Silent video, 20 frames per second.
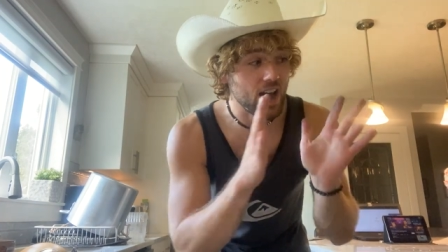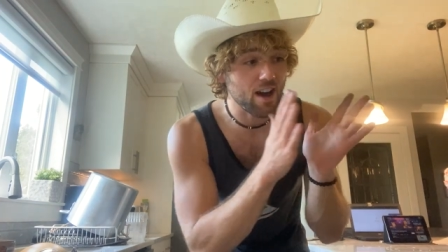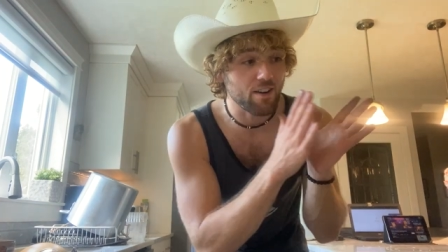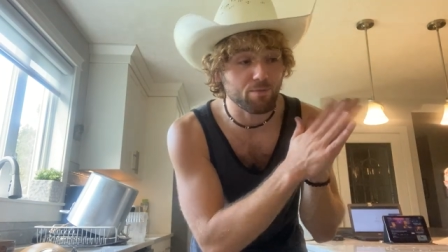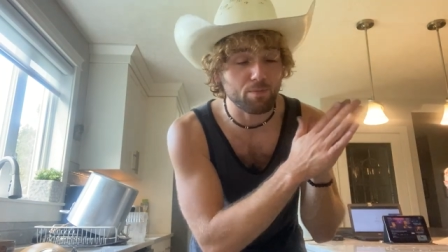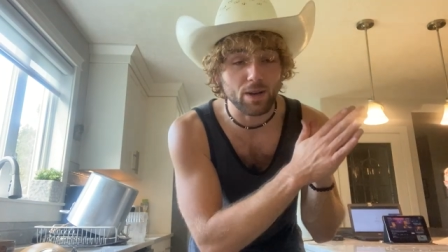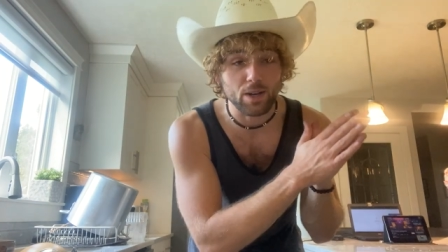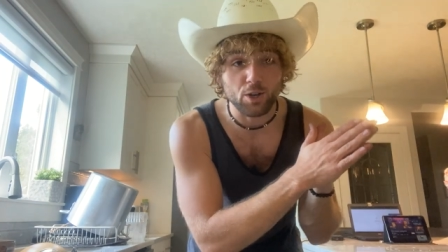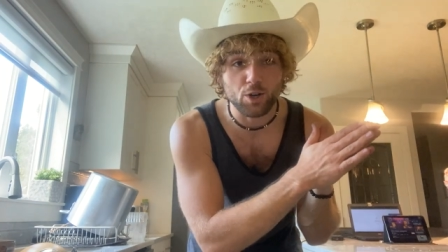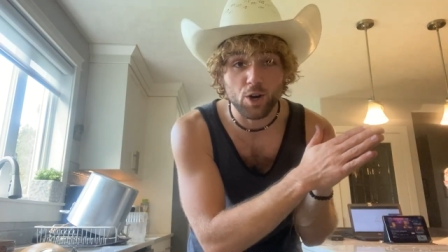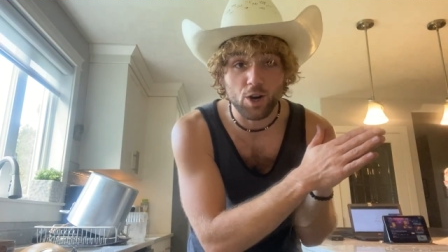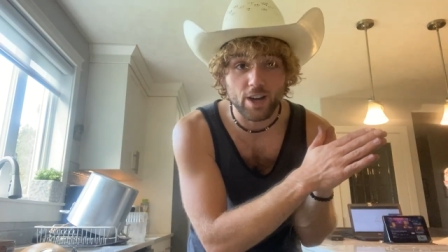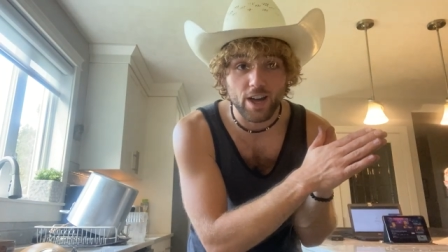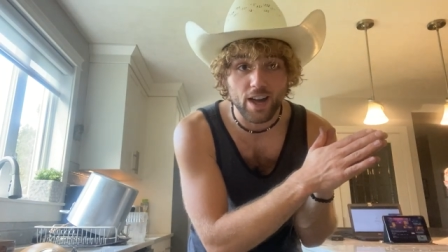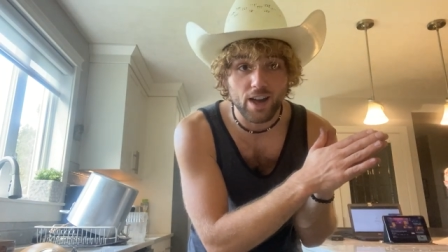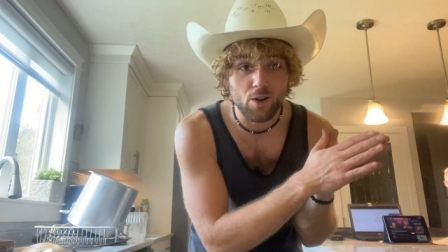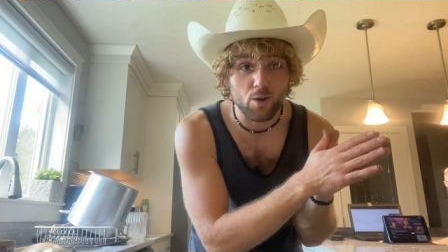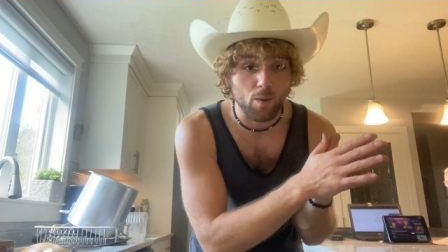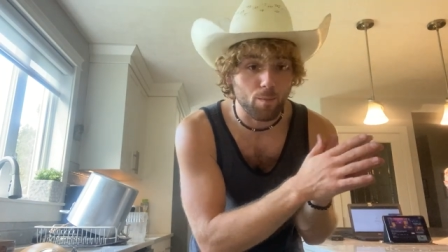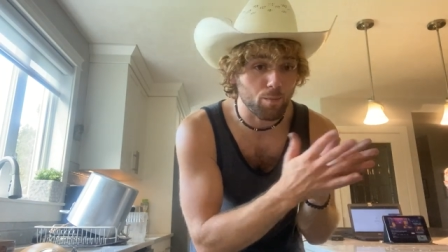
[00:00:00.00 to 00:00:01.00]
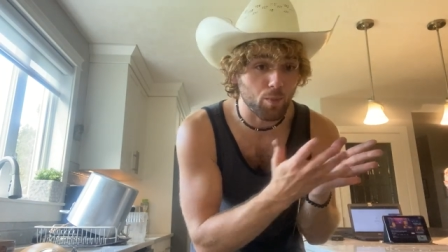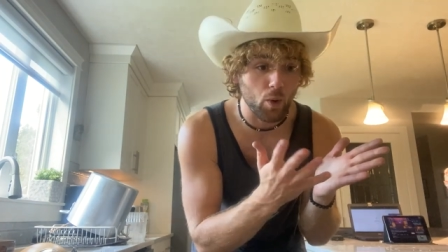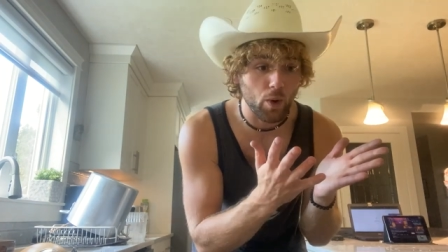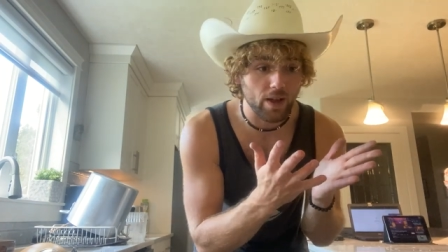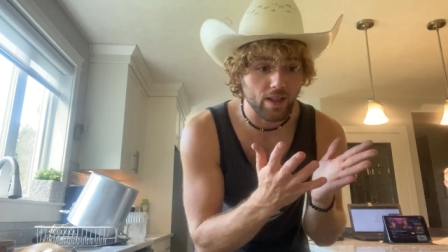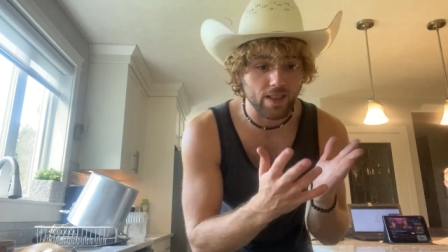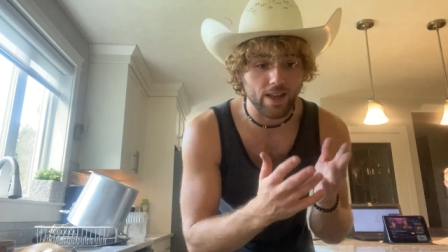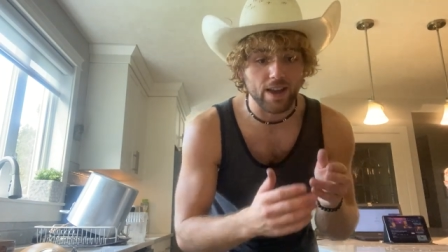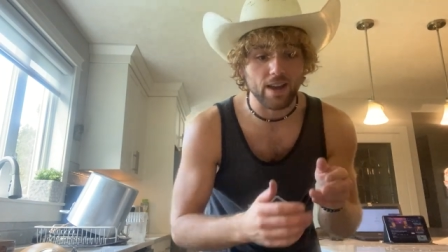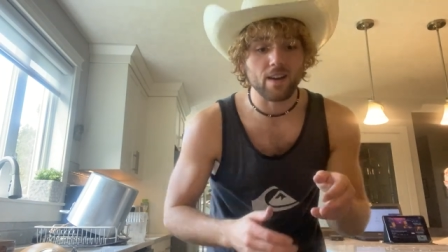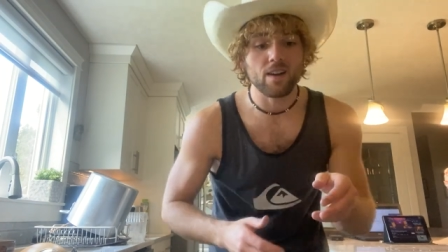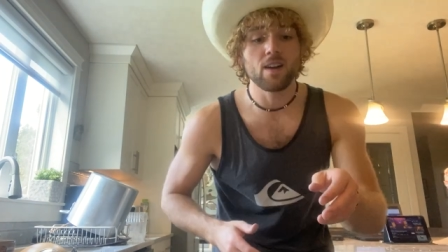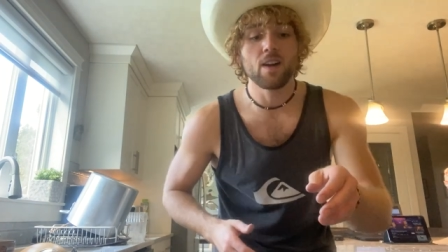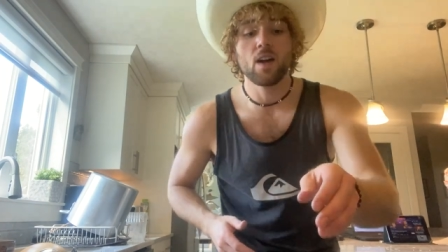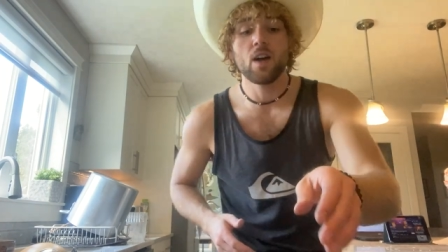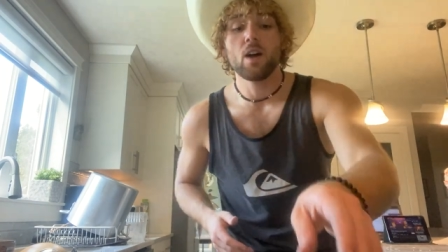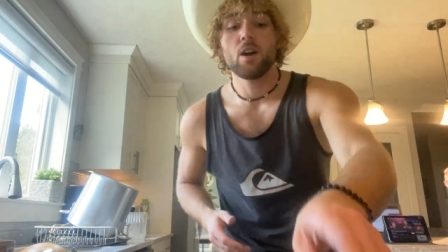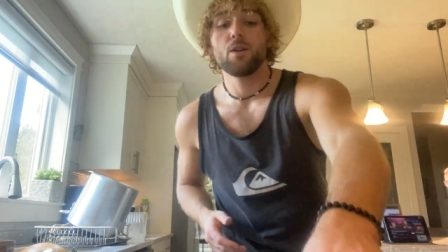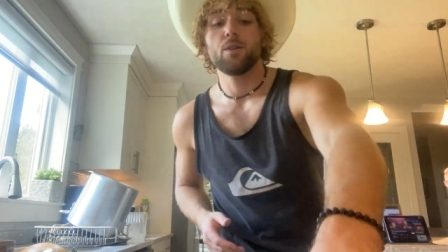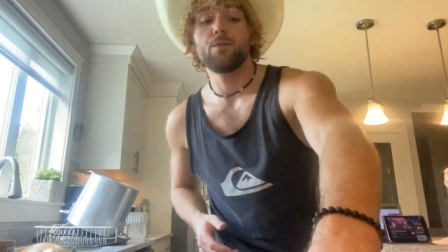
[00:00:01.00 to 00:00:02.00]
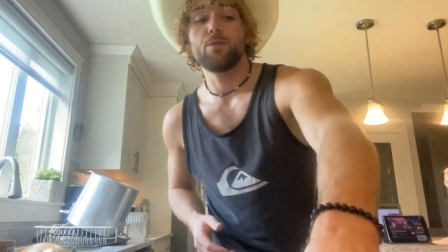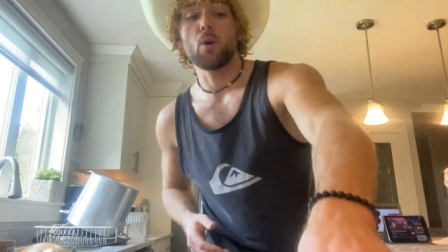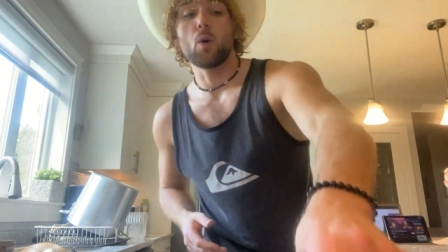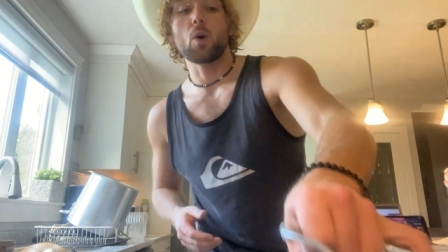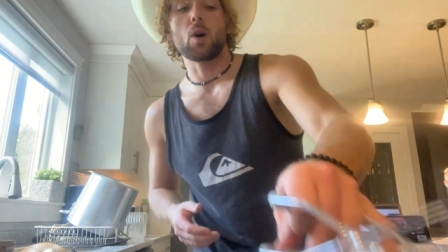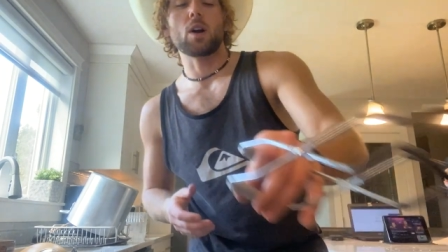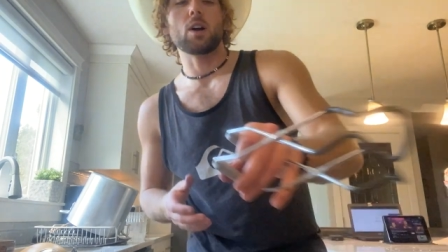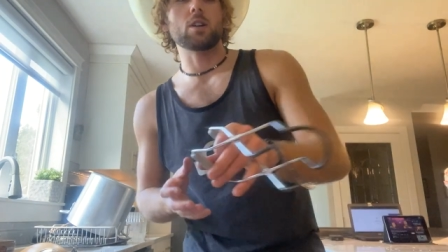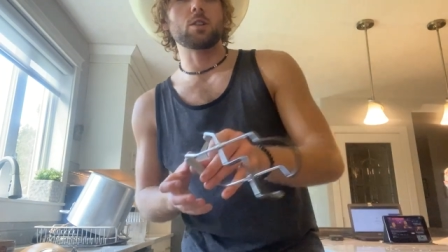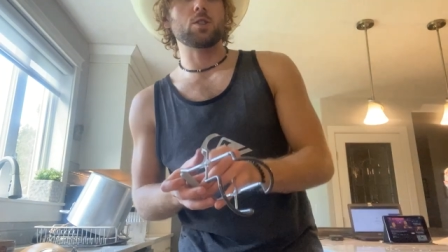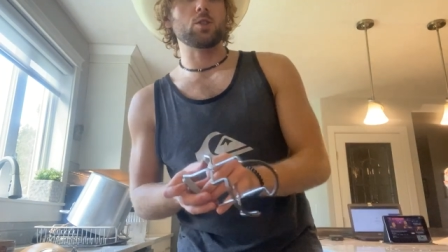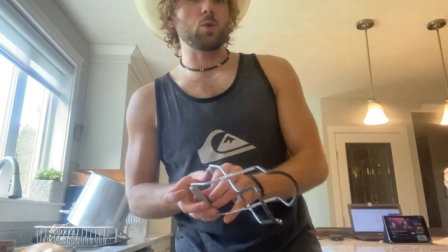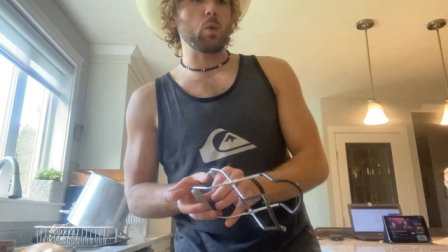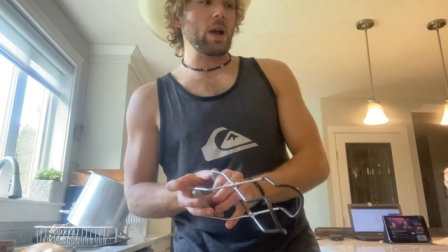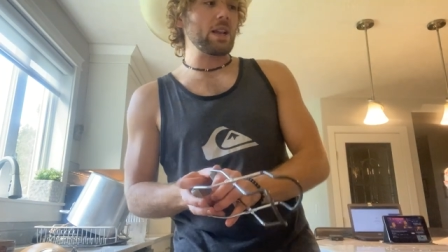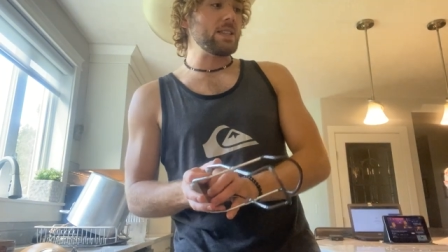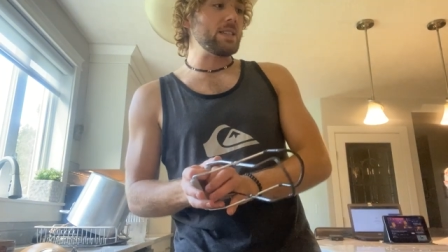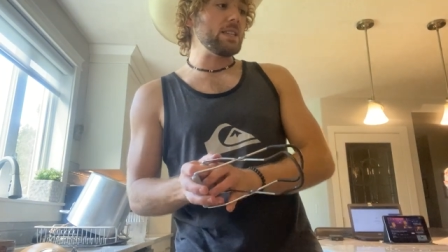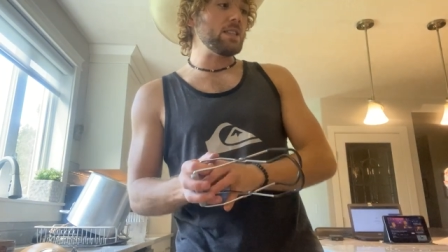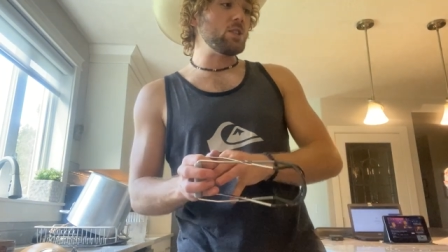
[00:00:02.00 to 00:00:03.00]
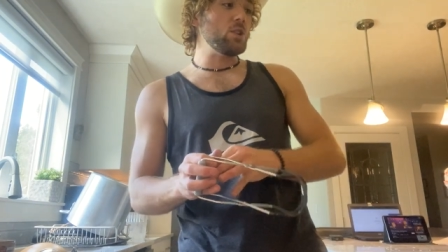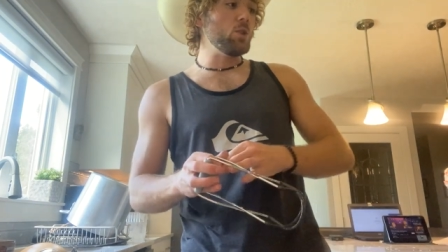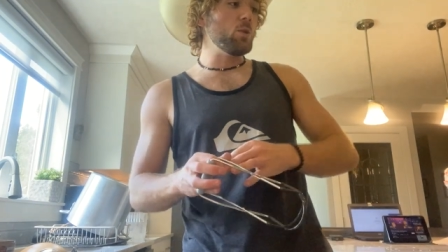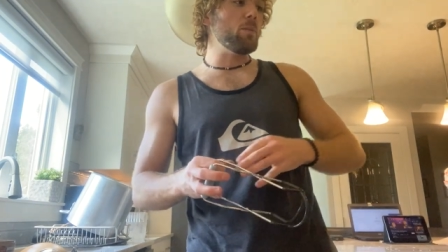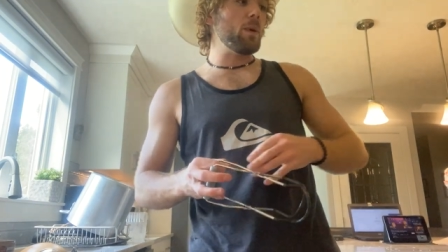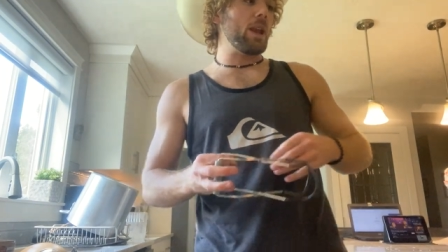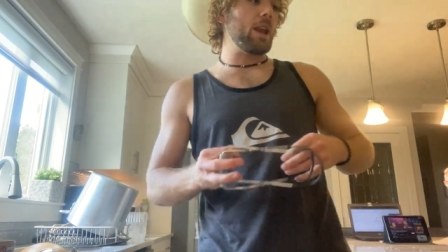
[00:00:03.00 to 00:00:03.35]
have been cooking or boiling for 22